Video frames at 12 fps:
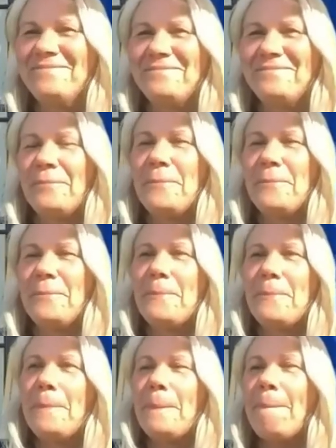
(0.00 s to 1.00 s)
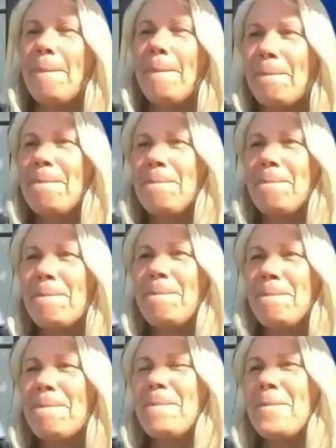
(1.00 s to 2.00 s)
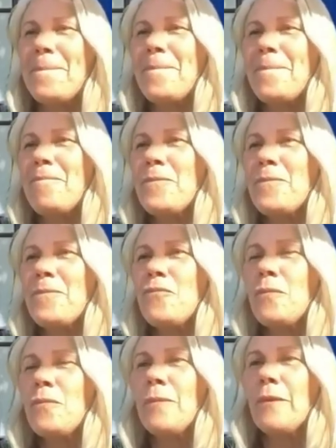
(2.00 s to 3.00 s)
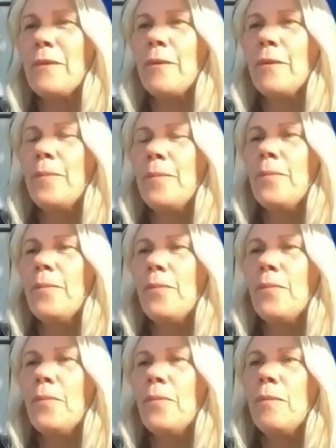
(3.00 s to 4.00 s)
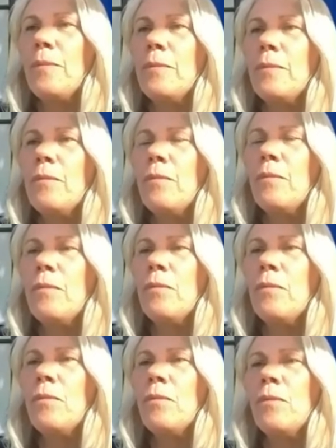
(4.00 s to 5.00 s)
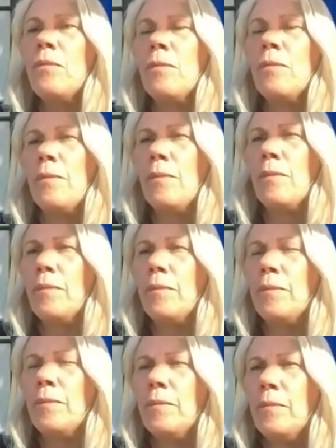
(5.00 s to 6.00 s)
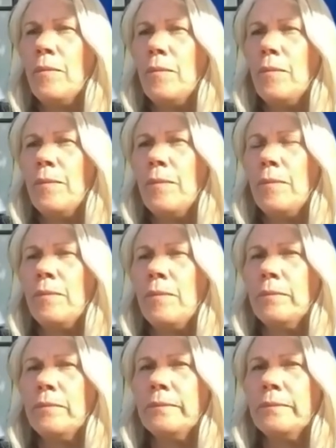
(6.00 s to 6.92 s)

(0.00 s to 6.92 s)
[no speech]